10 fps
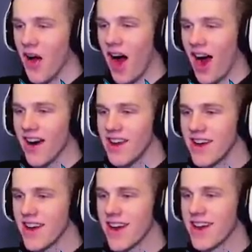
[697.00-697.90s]
are
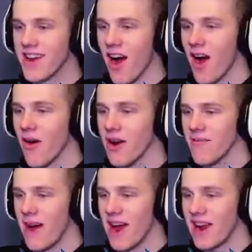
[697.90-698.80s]
you
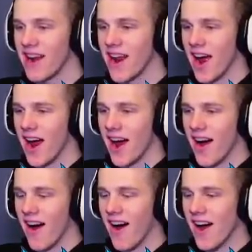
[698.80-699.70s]
going, mate?
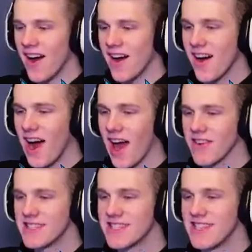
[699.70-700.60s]
Oh, I
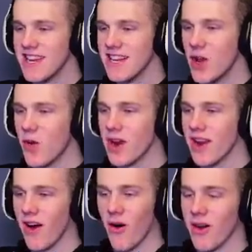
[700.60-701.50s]
haven't seen you
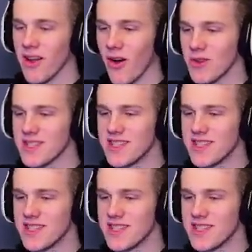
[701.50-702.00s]
in all